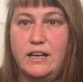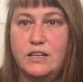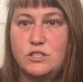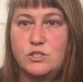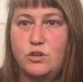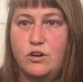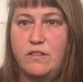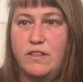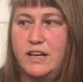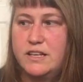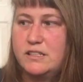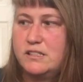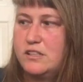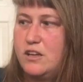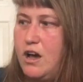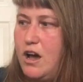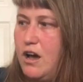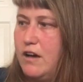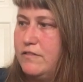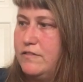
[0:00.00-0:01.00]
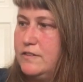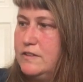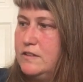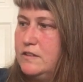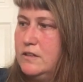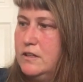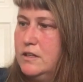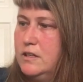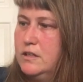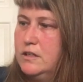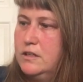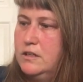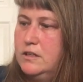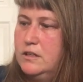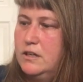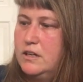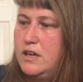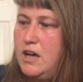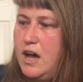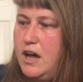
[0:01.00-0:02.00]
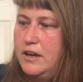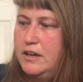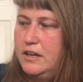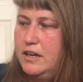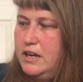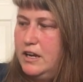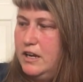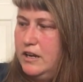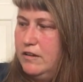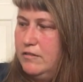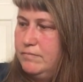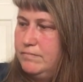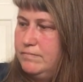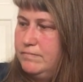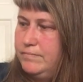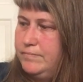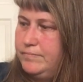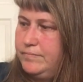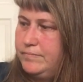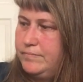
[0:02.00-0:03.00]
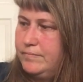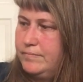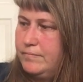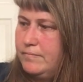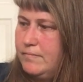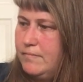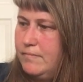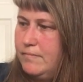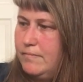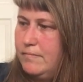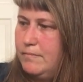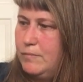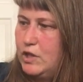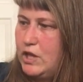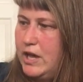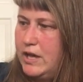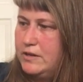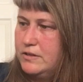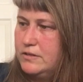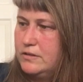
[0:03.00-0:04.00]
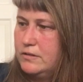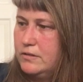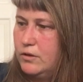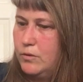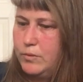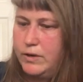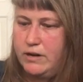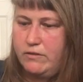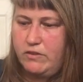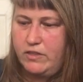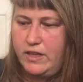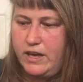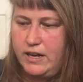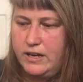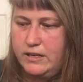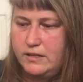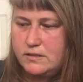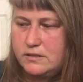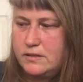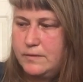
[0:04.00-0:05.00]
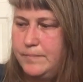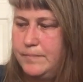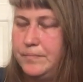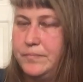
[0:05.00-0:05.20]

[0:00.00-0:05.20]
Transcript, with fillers: It's sort of that soft, cottony blend or whatever that is.